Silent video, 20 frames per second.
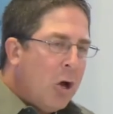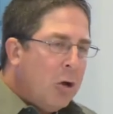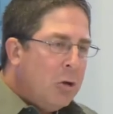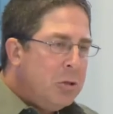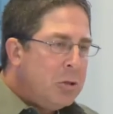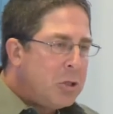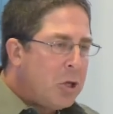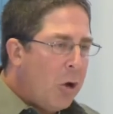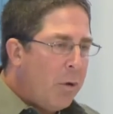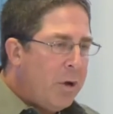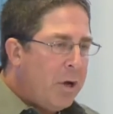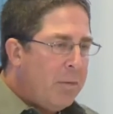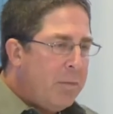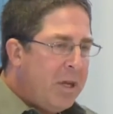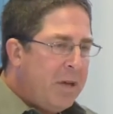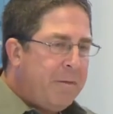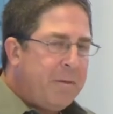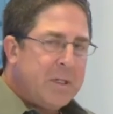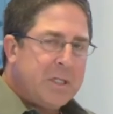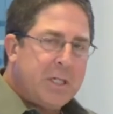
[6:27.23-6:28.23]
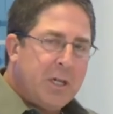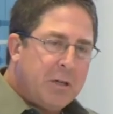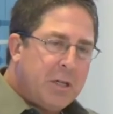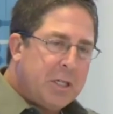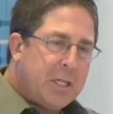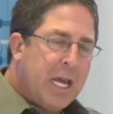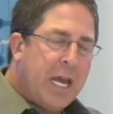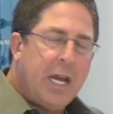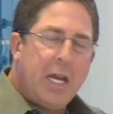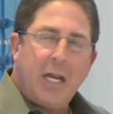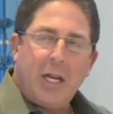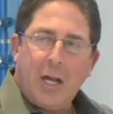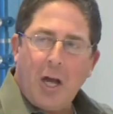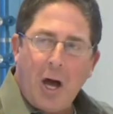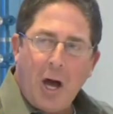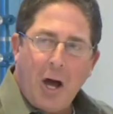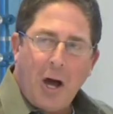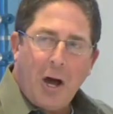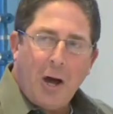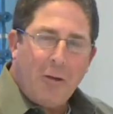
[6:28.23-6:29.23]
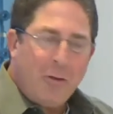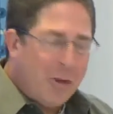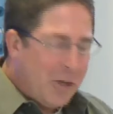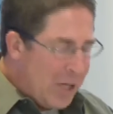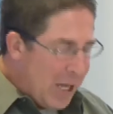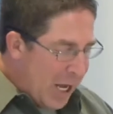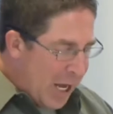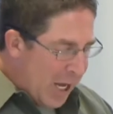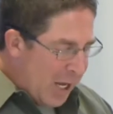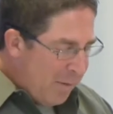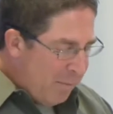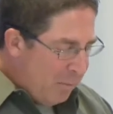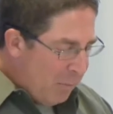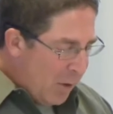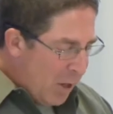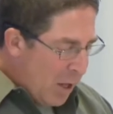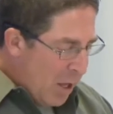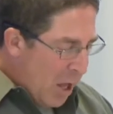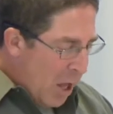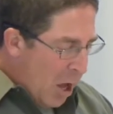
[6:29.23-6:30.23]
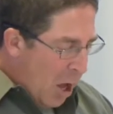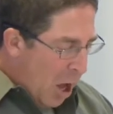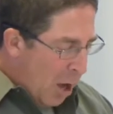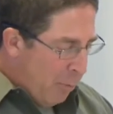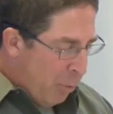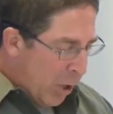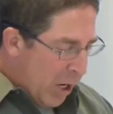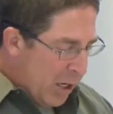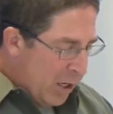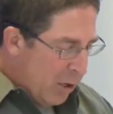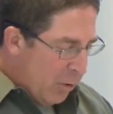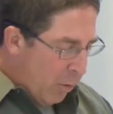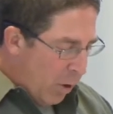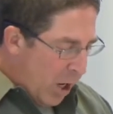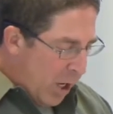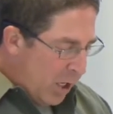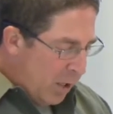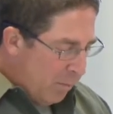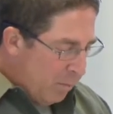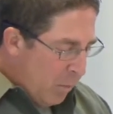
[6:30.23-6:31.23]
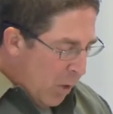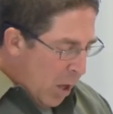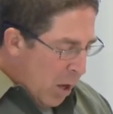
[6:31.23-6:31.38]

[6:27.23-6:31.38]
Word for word: who's going to be facilitating the day, Brandon Wright.